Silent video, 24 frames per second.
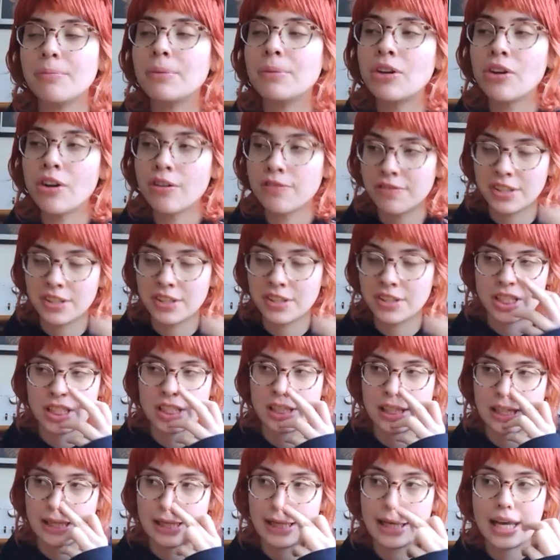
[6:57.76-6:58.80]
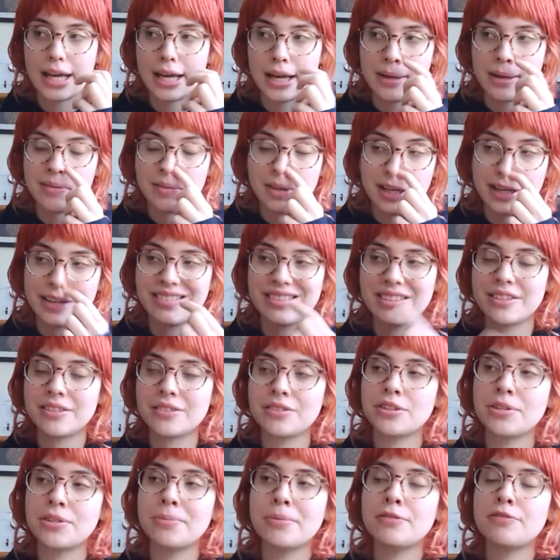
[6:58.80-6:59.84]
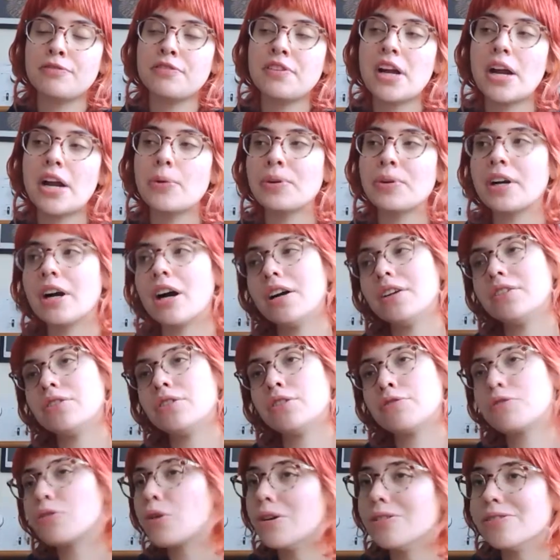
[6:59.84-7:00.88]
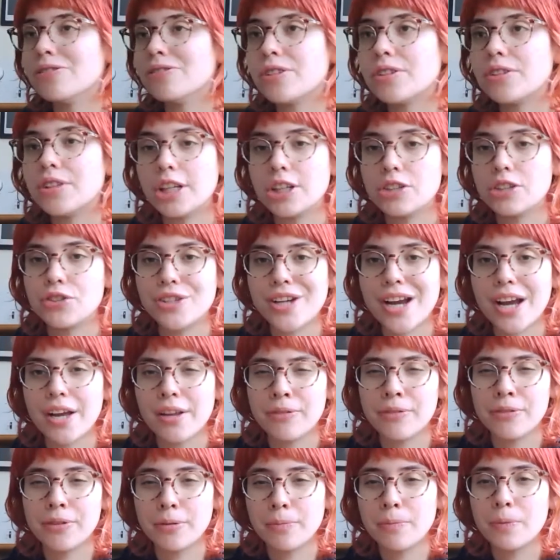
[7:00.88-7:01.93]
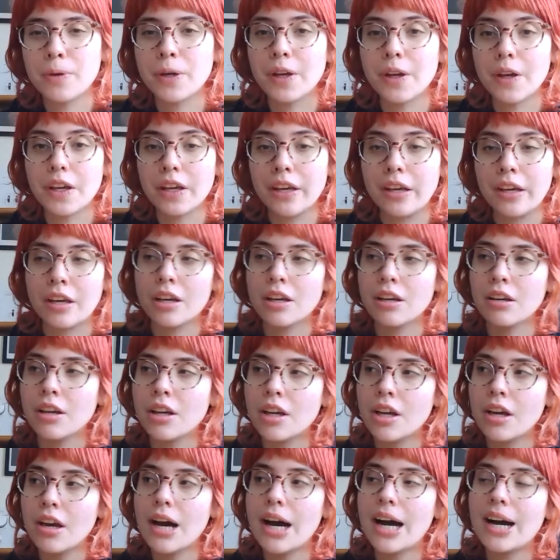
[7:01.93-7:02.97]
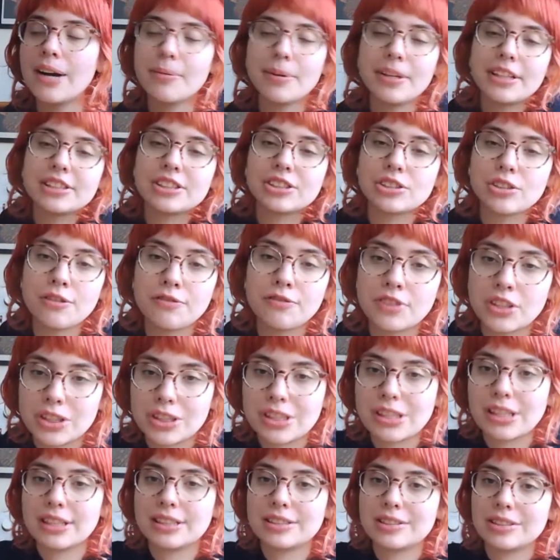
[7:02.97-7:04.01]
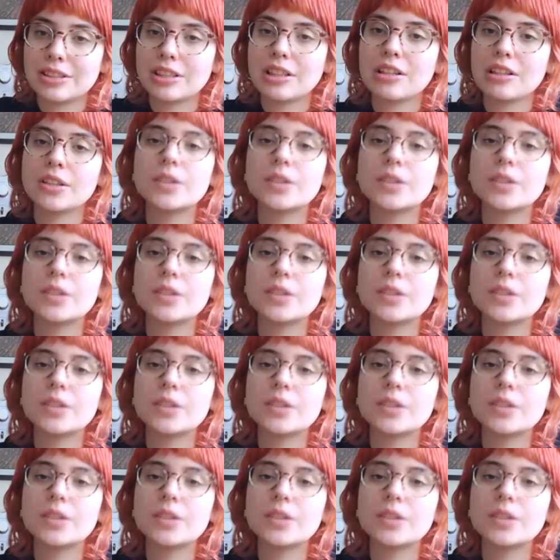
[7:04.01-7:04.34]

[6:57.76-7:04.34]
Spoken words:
obviously, because to be fair, we kind of consider GENN to be, I mean, it's obviously still